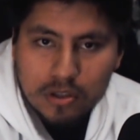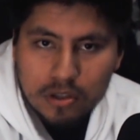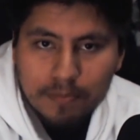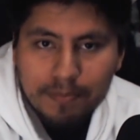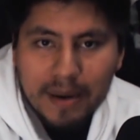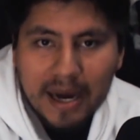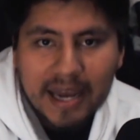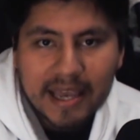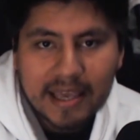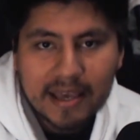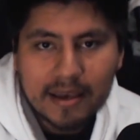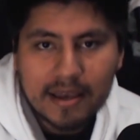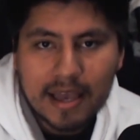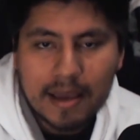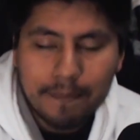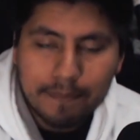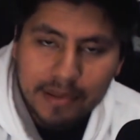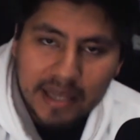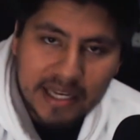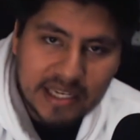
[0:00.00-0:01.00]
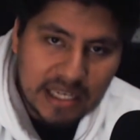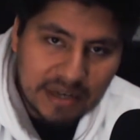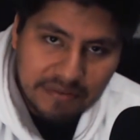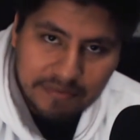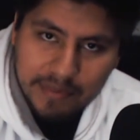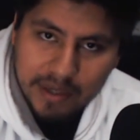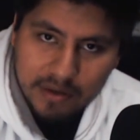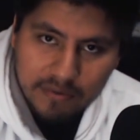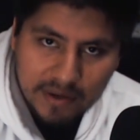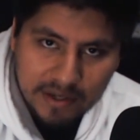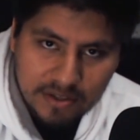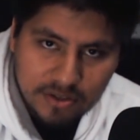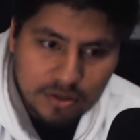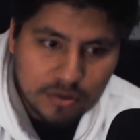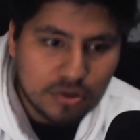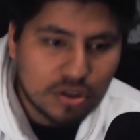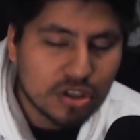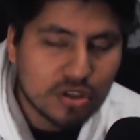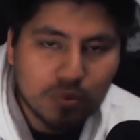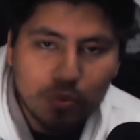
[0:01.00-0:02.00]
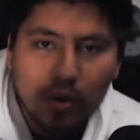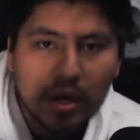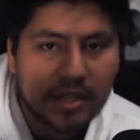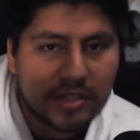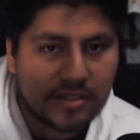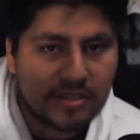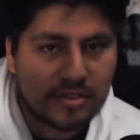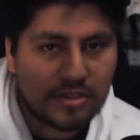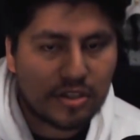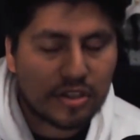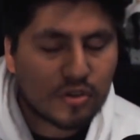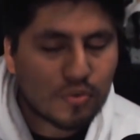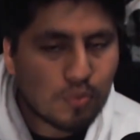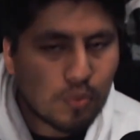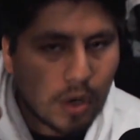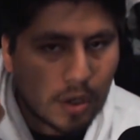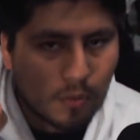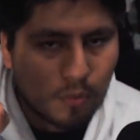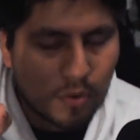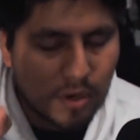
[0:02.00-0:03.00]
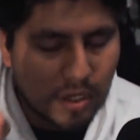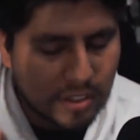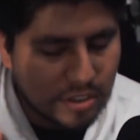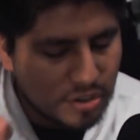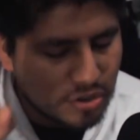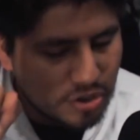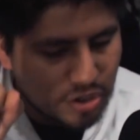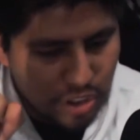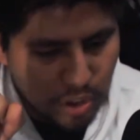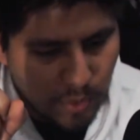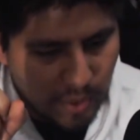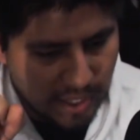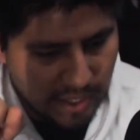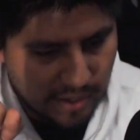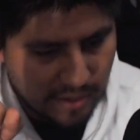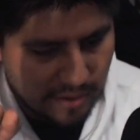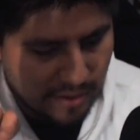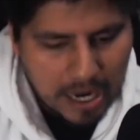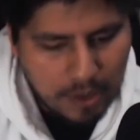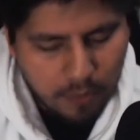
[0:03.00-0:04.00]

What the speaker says: to buy it and play Devil May Cry 2 just once, just one run, just do it.